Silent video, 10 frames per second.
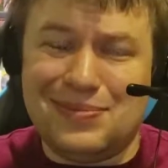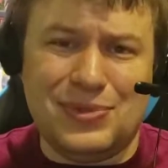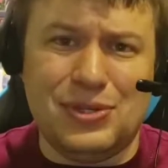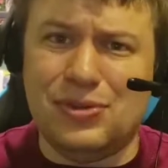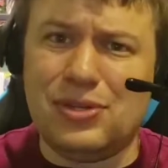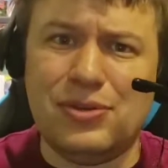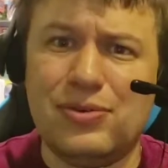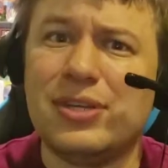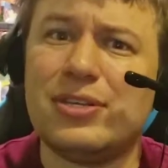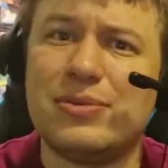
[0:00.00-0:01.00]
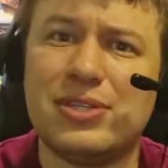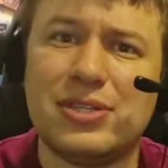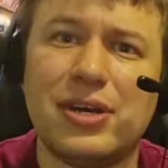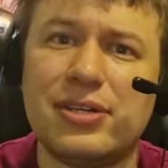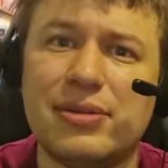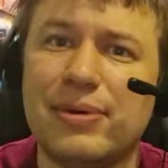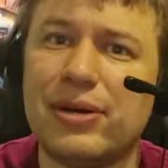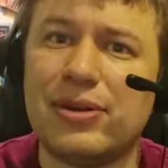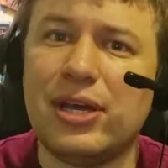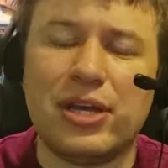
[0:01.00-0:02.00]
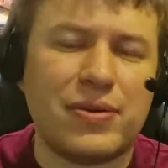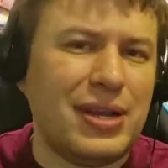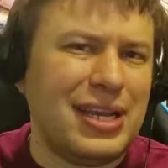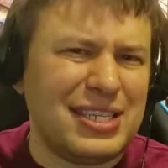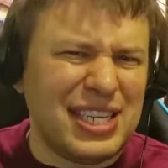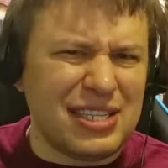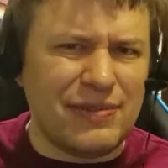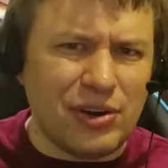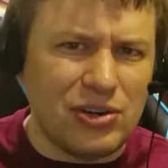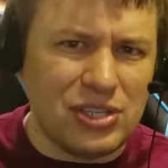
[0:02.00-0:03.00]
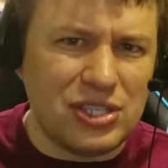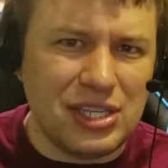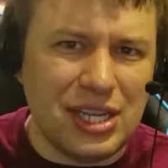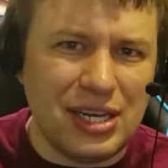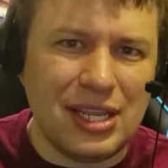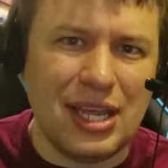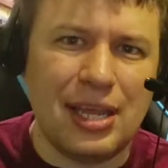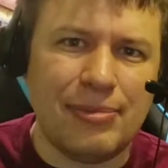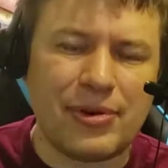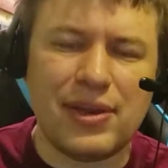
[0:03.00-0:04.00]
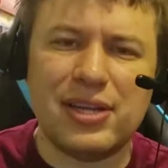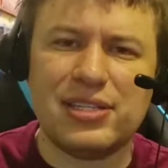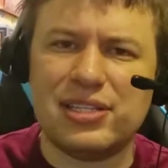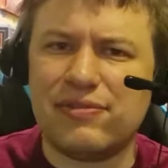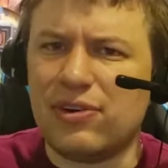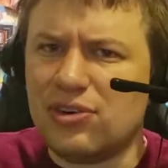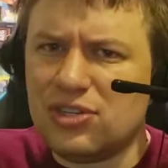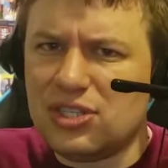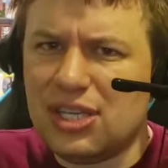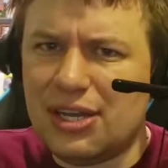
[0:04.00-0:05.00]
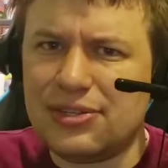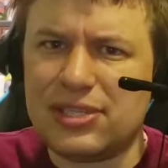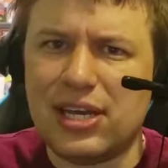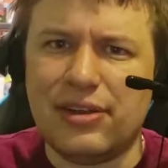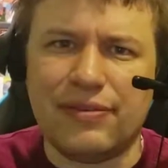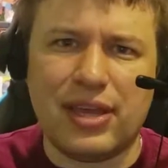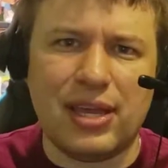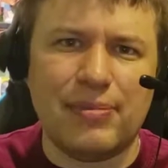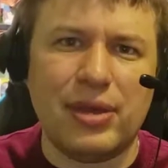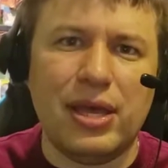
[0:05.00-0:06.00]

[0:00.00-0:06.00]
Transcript: do the two things we just talked about. Create a sense of urgency in game, or create a sense of urgency outside of game.